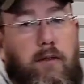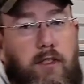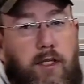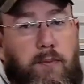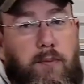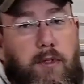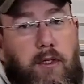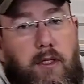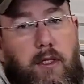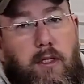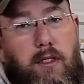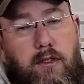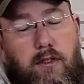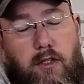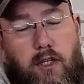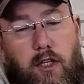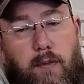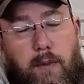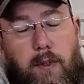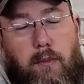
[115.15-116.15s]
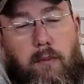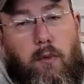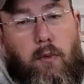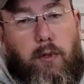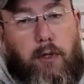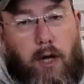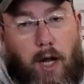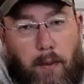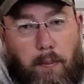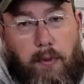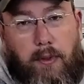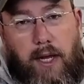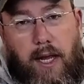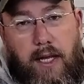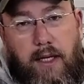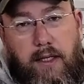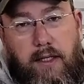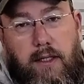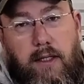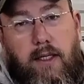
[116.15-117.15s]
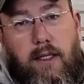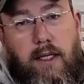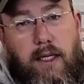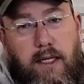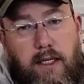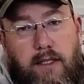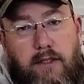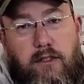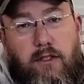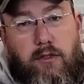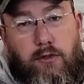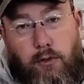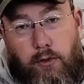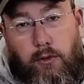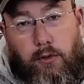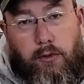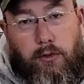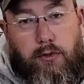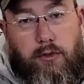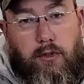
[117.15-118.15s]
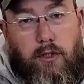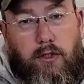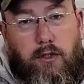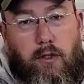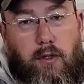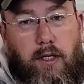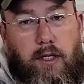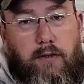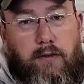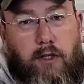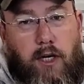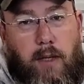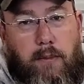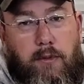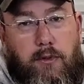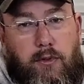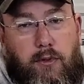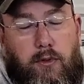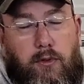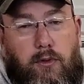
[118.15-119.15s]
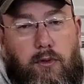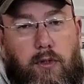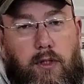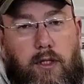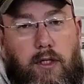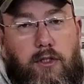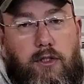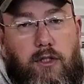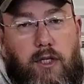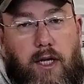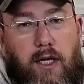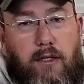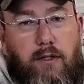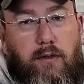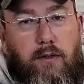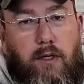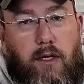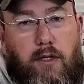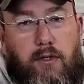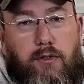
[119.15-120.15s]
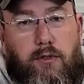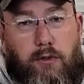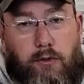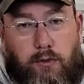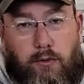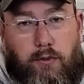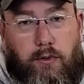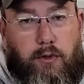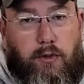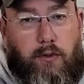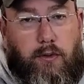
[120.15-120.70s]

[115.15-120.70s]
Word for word: something that's a little bit more complicated is a circle. So let's go ahead and grab a circle and I'll show you how to do it on a circle real